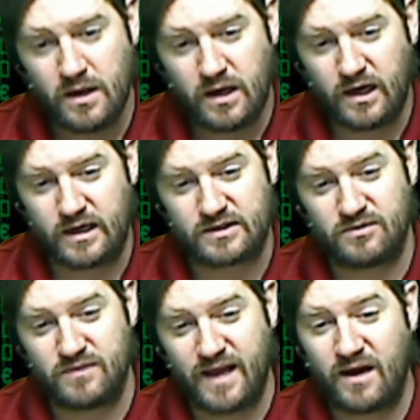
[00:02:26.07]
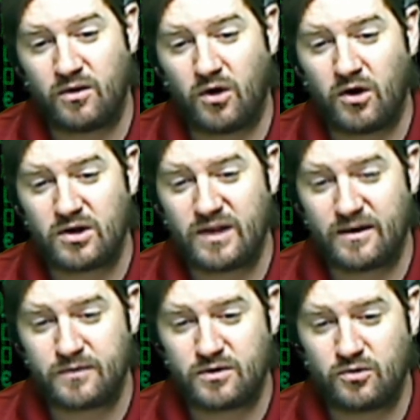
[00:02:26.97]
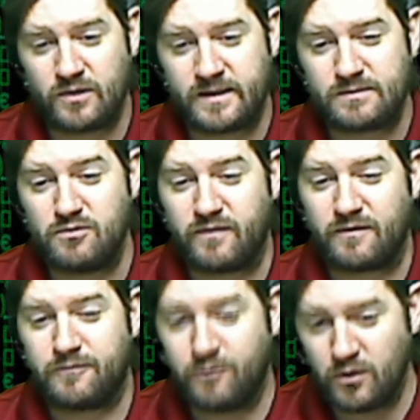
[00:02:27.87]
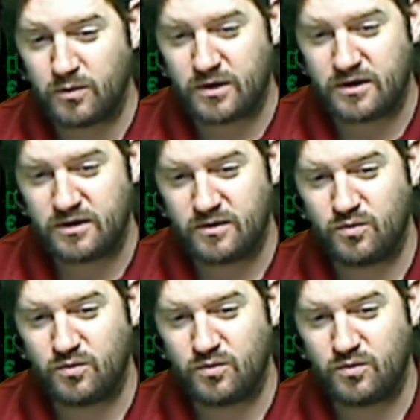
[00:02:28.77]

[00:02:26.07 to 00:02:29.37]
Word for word: Uh, so now all cloud recordings moving forward